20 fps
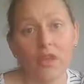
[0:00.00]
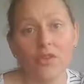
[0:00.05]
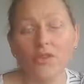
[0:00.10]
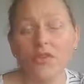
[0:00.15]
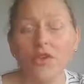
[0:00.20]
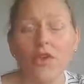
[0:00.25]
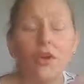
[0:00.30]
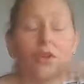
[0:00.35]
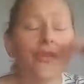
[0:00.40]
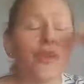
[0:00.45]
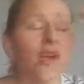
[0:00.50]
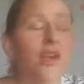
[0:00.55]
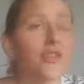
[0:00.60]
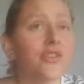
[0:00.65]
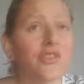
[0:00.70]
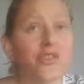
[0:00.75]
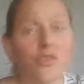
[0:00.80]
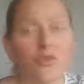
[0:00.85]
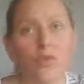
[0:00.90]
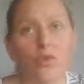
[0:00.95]
Don't
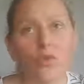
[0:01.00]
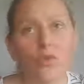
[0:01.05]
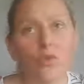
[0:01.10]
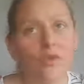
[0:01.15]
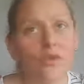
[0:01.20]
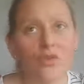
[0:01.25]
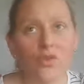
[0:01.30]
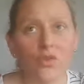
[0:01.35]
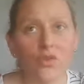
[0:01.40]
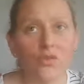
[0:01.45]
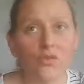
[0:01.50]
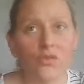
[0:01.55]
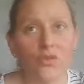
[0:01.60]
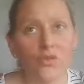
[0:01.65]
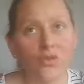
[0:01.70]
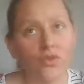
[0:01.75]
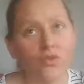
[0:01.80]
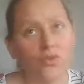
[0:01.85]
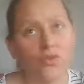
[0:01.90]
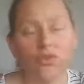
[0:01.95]
assume it's not for
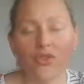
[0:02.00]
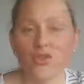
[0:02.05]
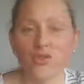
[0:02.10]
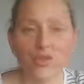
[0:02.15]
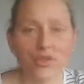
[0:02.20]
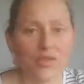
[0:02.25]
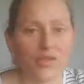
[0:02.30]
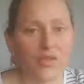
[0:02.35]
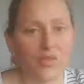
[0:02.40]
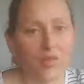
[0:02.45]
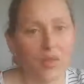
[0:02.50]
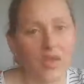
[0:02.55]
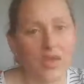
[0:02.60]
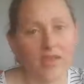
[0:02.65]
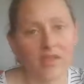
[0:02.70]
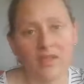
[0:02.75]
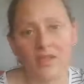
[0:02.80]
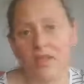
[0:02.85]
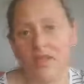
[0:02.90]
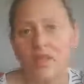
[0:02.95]
you, it's too
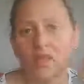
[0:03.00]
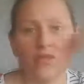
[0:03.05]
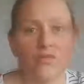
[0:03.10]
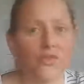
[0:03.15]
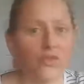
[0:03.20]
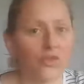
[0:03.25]
expensive,